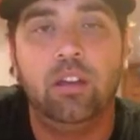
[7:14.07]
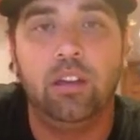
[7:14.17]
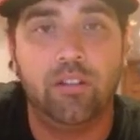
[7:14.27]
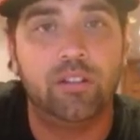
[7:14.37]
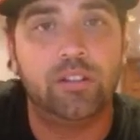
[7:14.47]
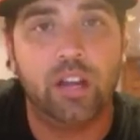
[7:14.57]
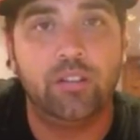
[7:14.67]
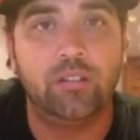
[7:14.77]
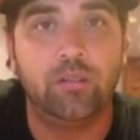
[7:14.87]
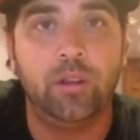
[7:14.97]
and have it
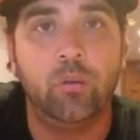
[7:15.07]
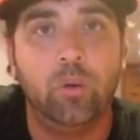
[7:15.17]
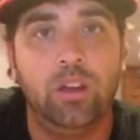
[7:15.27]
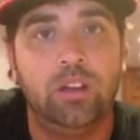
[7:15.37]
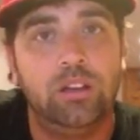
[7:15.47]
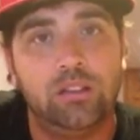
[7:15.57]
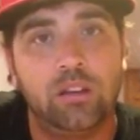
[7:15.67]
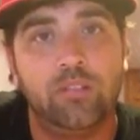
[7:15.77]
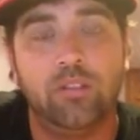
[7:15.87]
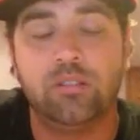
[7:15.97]
signed for me when he's
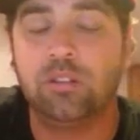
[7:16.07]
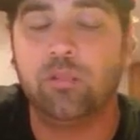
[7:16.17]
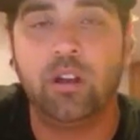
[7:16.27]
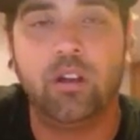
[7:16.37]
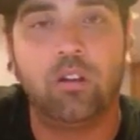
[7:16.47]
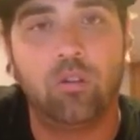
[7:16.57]
there for a seminar